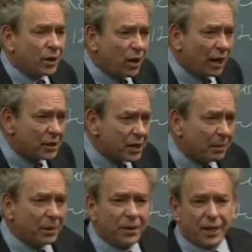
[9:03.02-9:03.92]

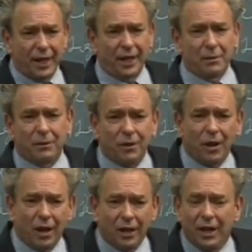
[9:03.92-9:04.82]
concept of the kingdom of
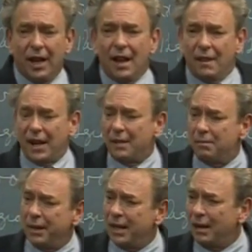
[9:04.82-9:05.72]
God that had
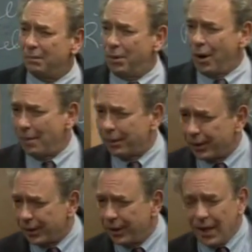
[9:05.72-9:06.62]
become
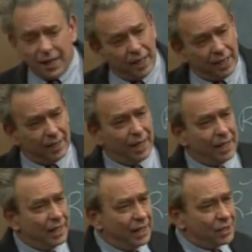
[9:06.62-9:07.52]
popular in
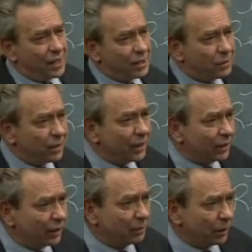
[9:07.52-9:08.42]
19th century
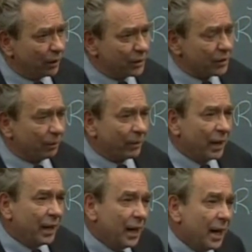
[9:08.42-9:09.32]
liberalism.
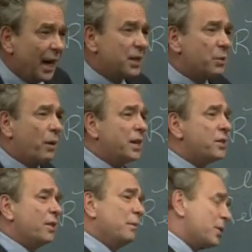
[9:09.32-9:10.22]
And
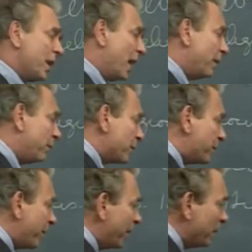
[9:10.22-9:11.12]
Schweitzer himself was
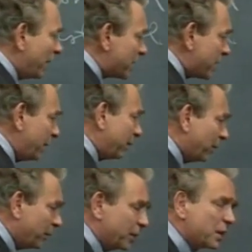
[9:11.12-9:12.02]
very much
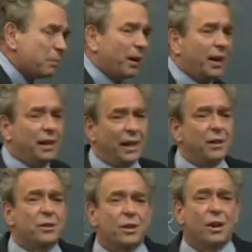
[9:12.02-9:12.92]
influenced by
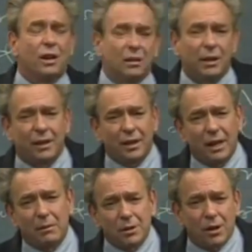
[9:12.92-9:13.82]
another scholar by the
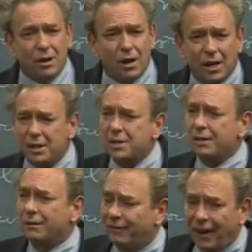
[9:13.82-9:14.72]
name of Johannes
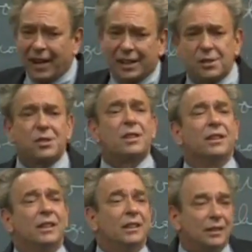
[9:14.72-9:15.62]
Weiss,
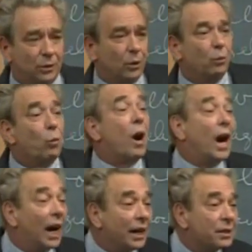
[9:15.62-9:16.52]
or
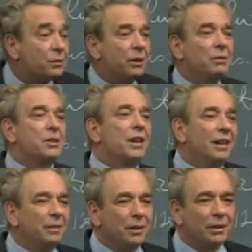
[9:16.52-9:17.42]
Wise, we would
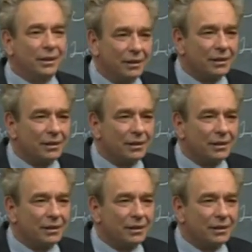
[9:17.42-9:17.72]
say, but it's